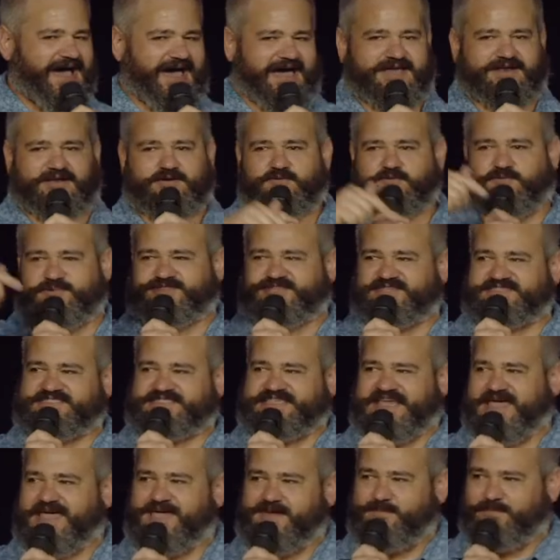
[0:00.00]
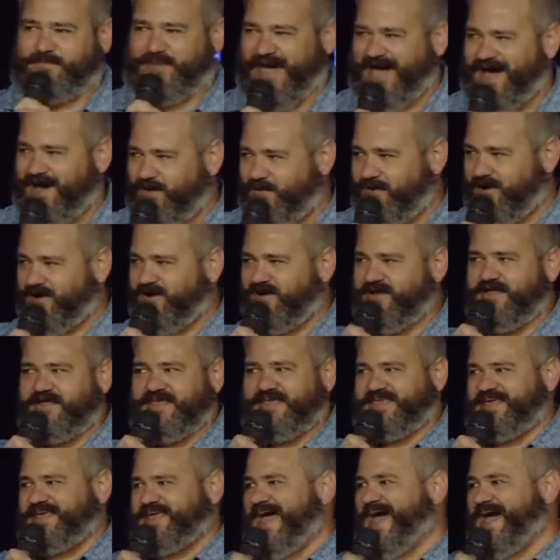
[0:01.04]
God with the same power.
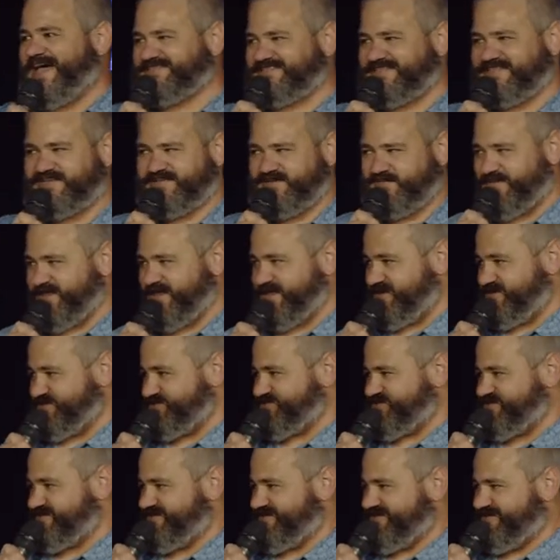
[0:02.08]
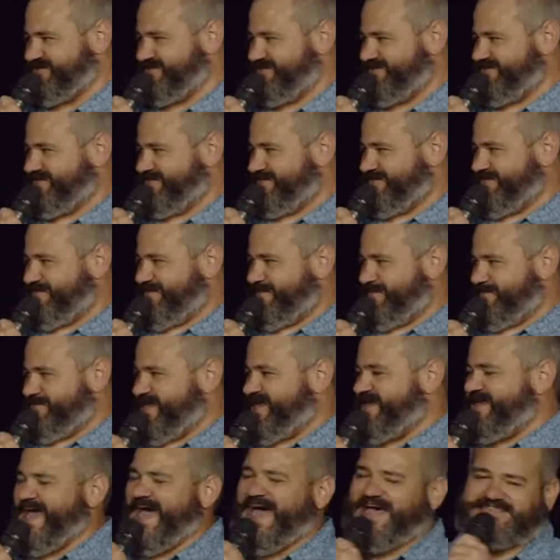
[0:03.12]
He hasn't diminished.
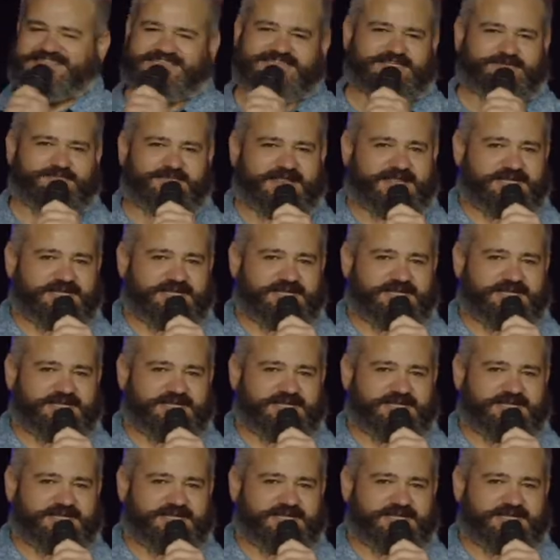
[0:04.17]
He hasn't